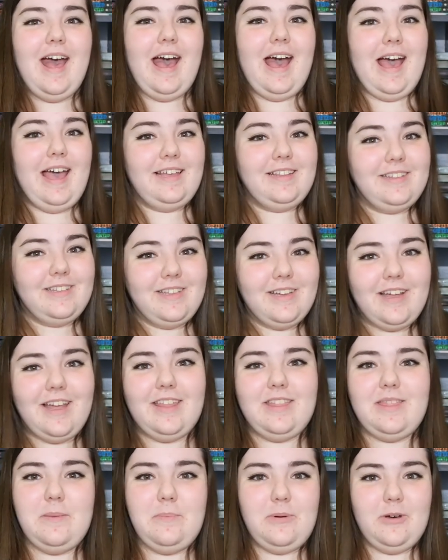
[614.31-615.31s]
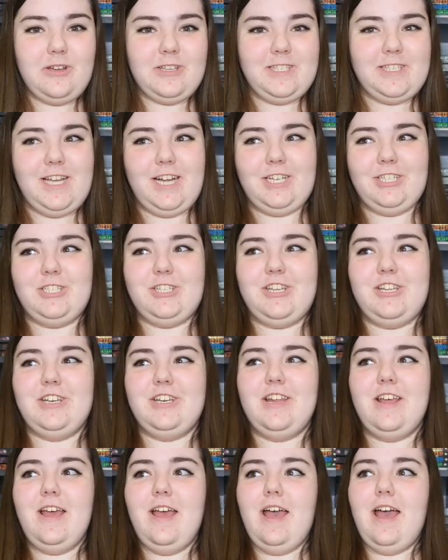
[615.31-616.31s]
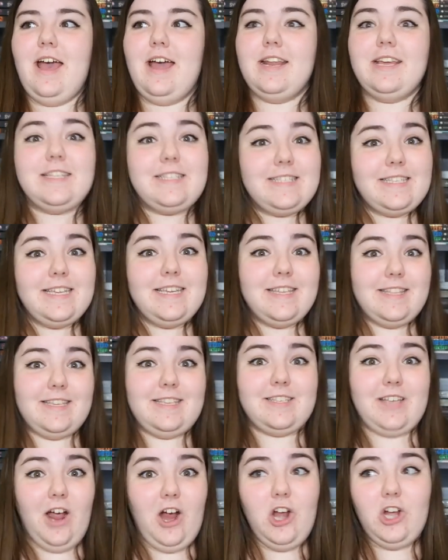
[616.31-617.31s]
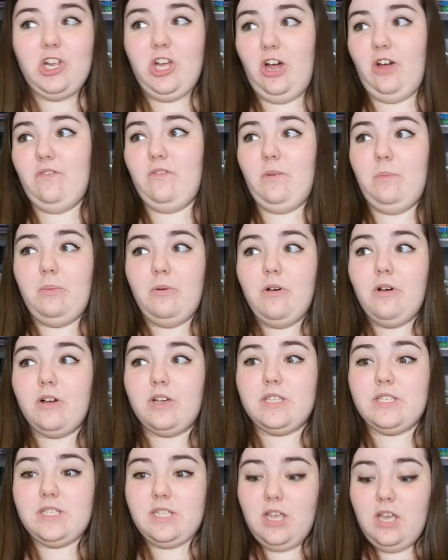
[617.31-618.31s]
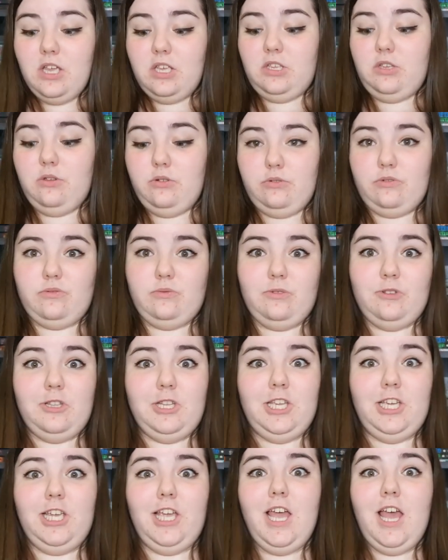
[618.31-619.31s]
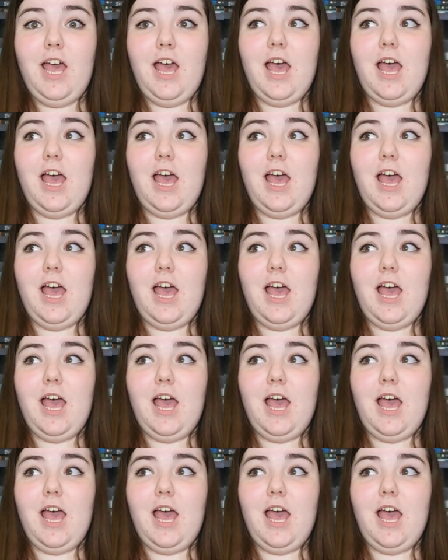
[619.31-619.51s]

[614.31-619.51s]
I look at the book section and I see these hardcover books usually,